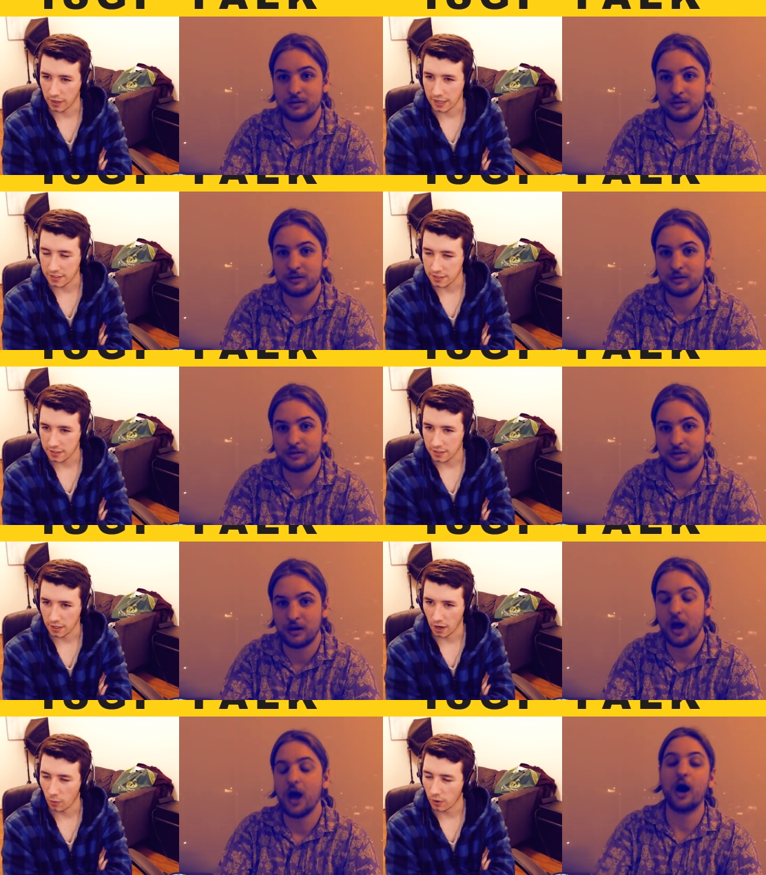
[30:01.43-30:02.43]

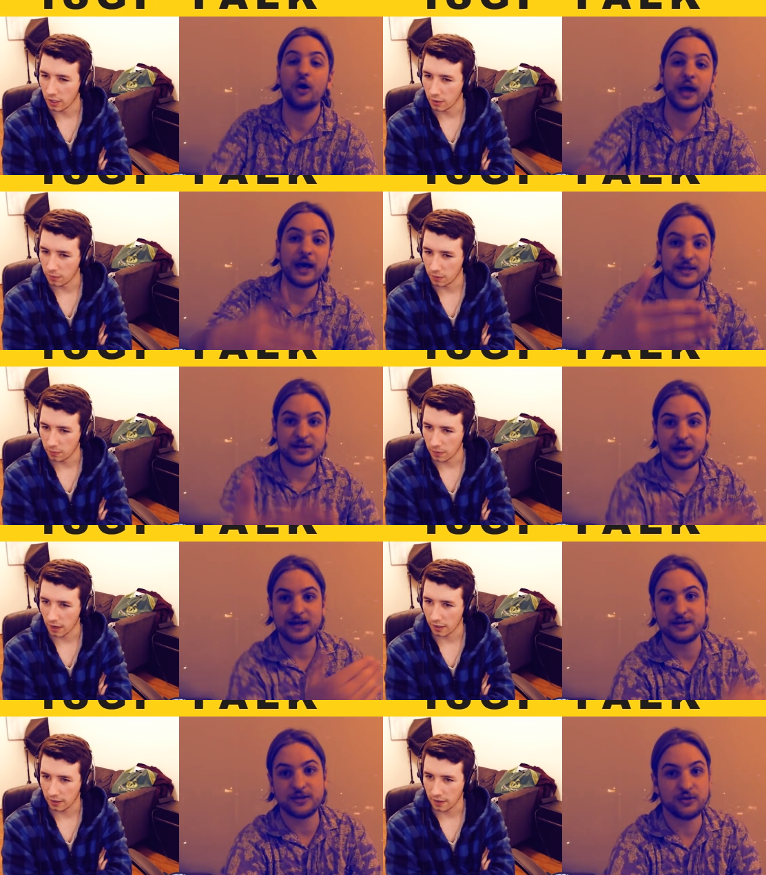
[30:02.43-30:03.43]
Speaker 1: victories? You
Speaker 2: know, oh yes, you,
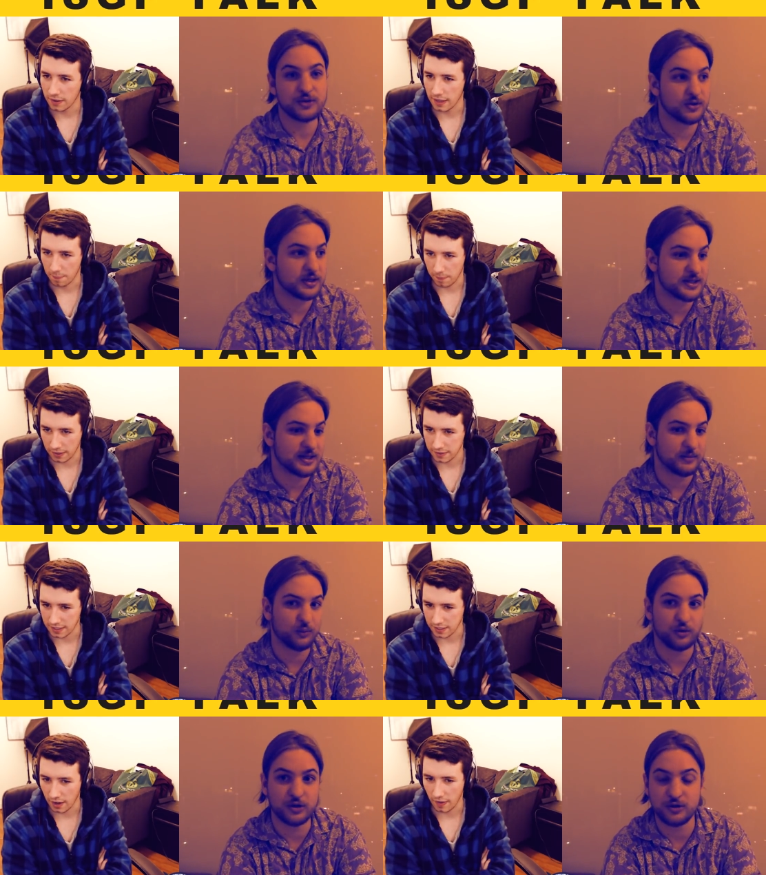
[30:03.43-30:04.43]
yes. You, you know, so, so this yeah, is
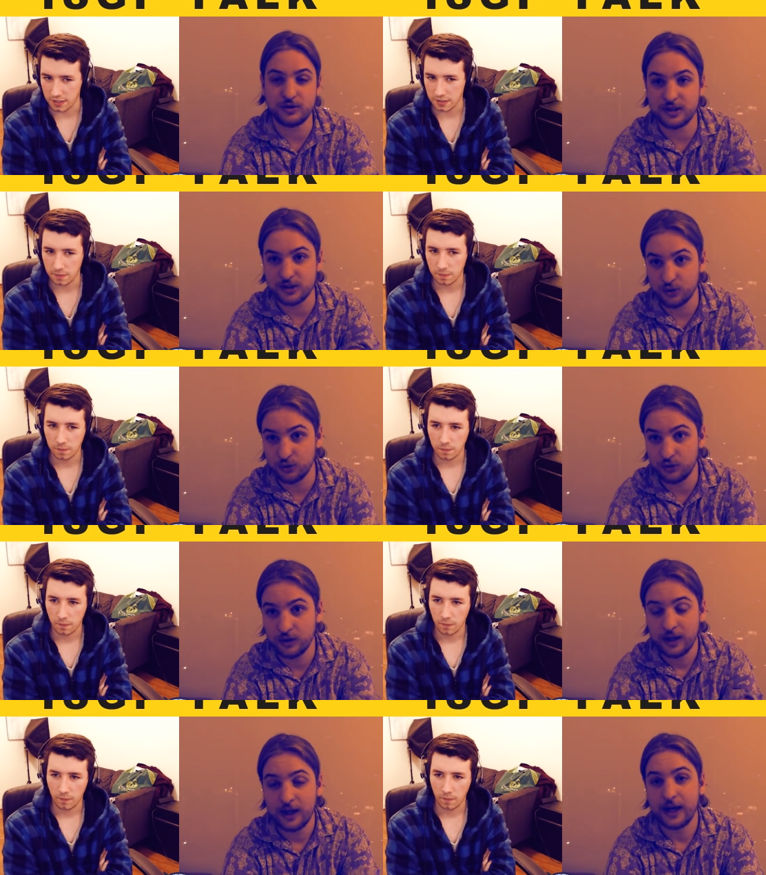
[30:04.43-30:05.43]
something we're introducing
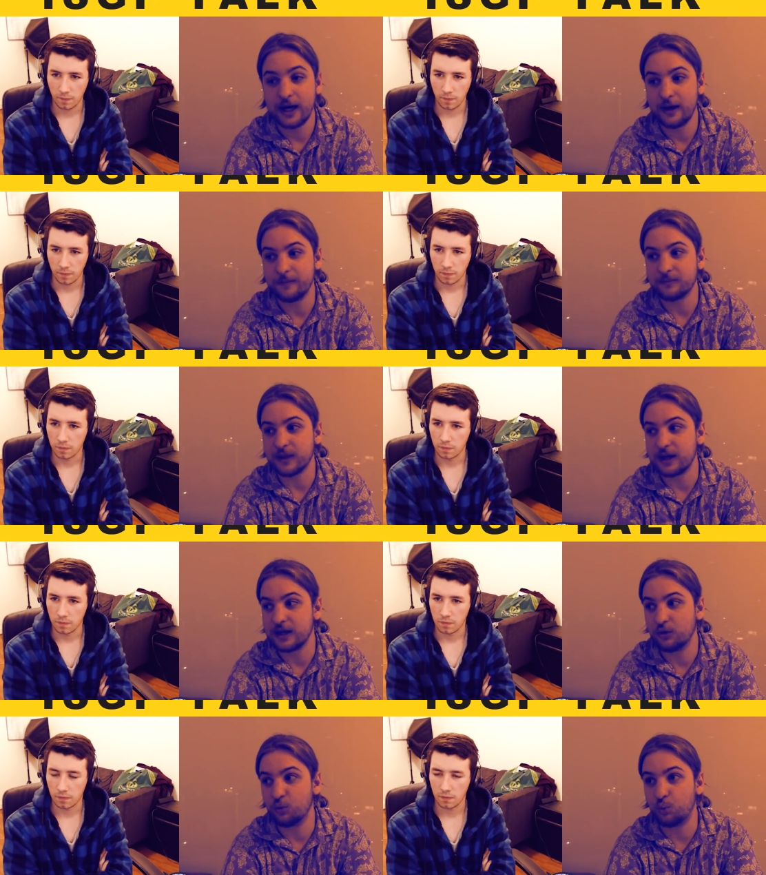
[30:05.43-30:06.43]
too. Um,
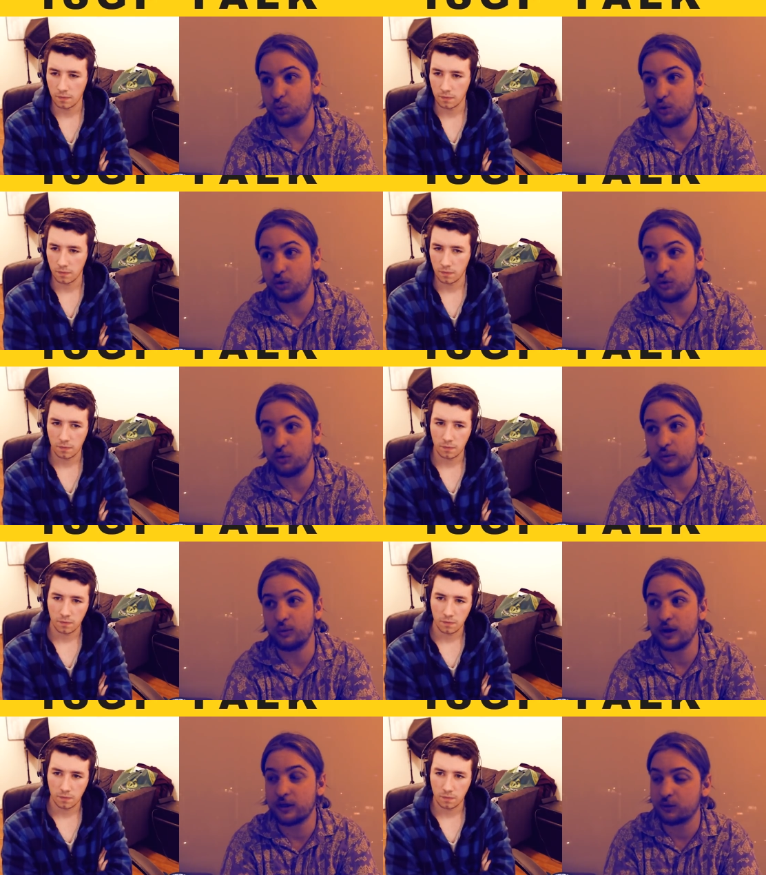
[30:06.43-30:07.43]

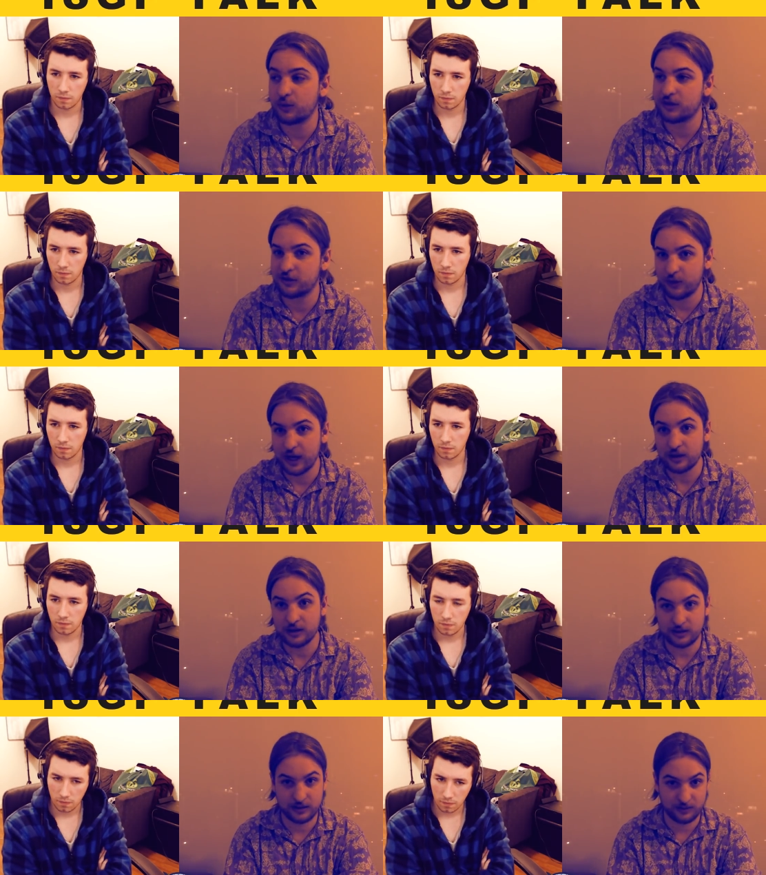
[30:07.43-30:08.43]
with with the way
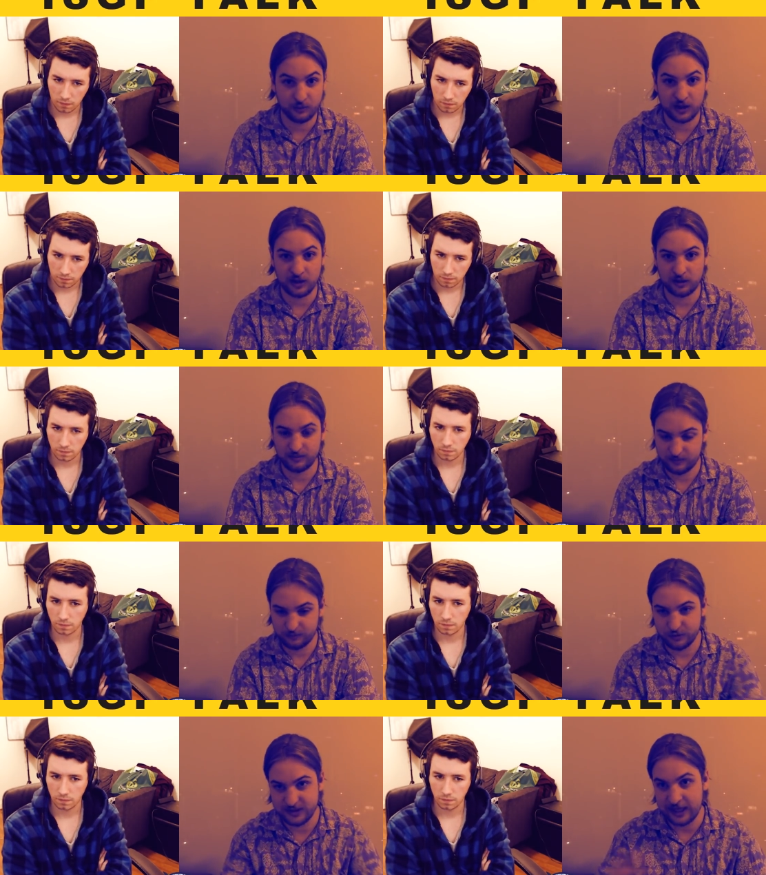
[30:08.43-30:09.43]
that, that, that we're going to
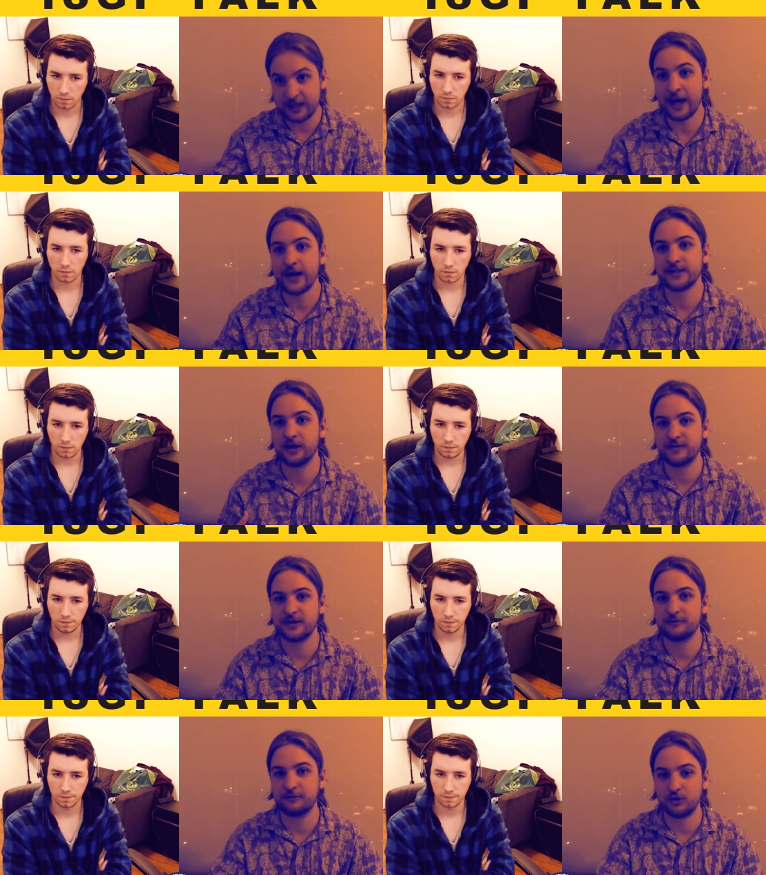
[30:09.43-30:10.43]
present
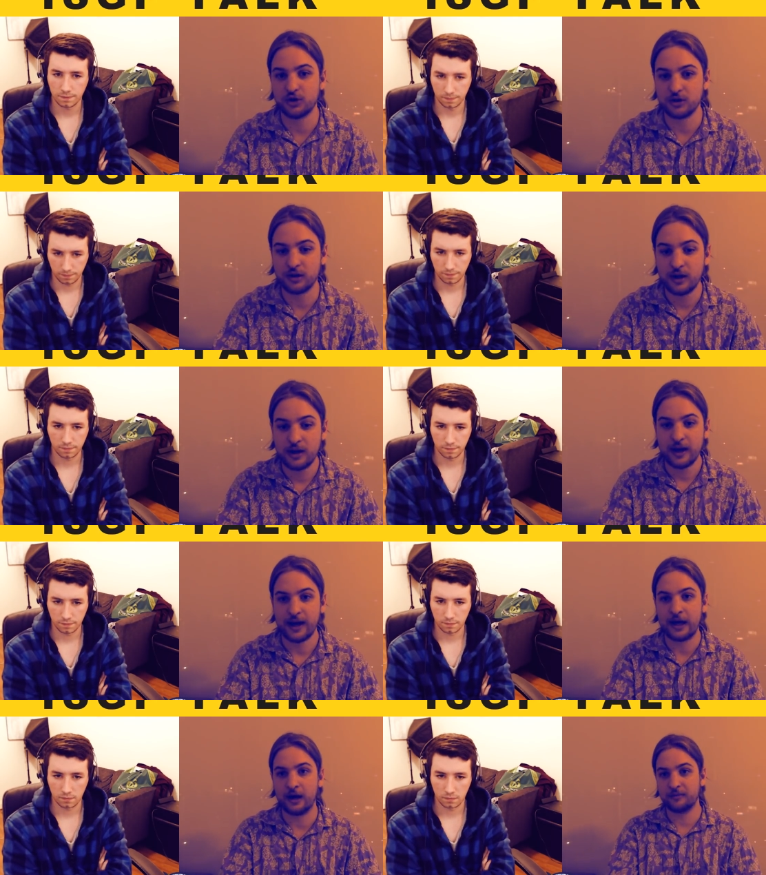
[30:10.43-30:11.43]
ourselves in the future,
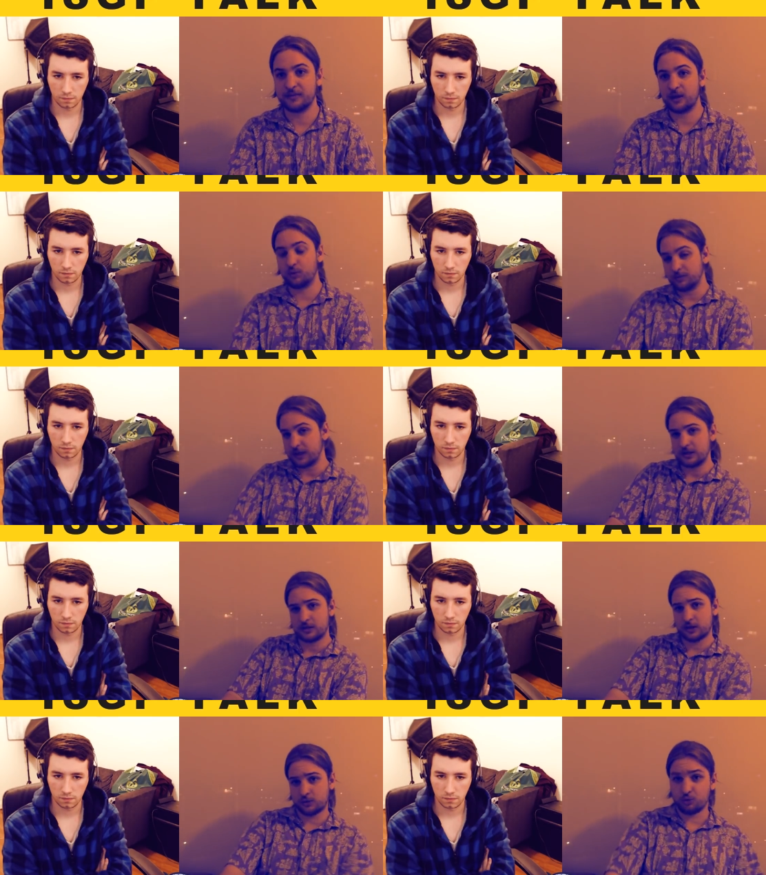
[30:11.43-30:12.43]
um, there will
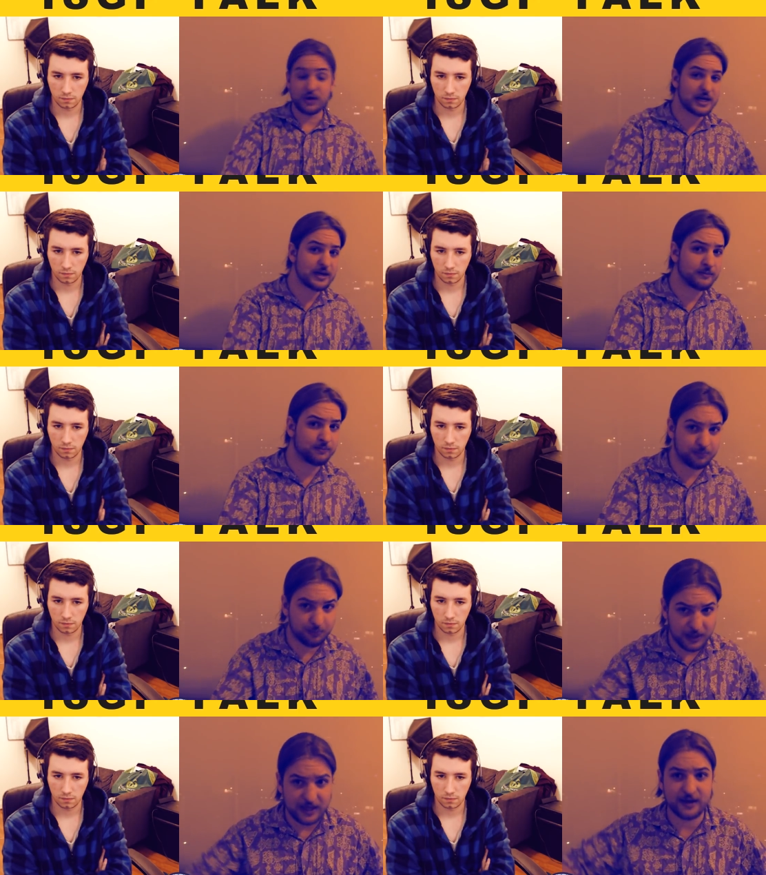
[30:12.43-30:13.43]
be three
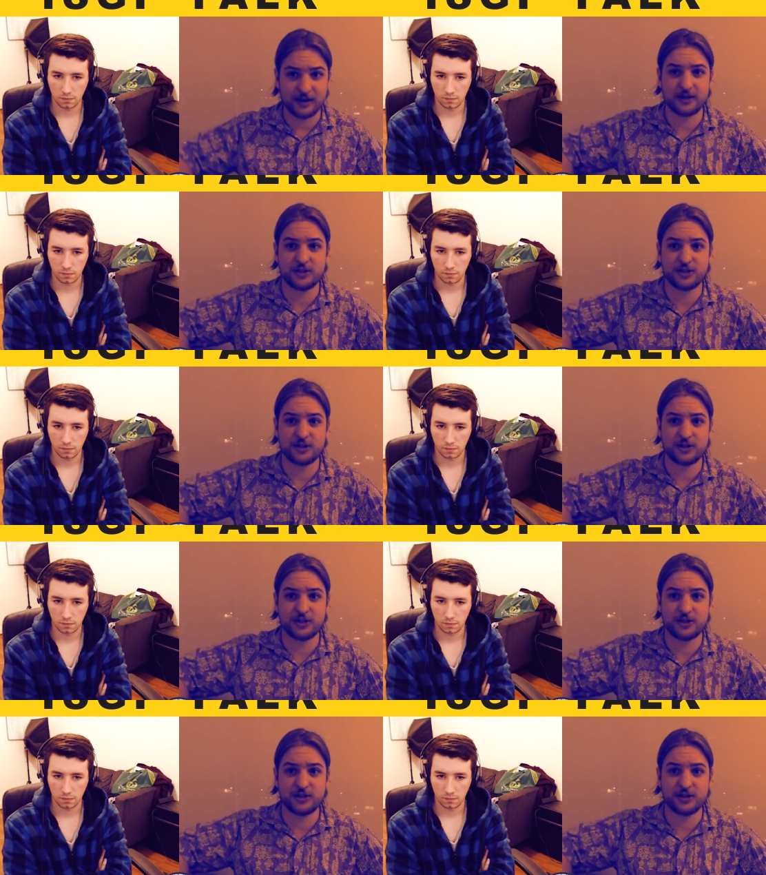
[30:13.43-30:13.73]
big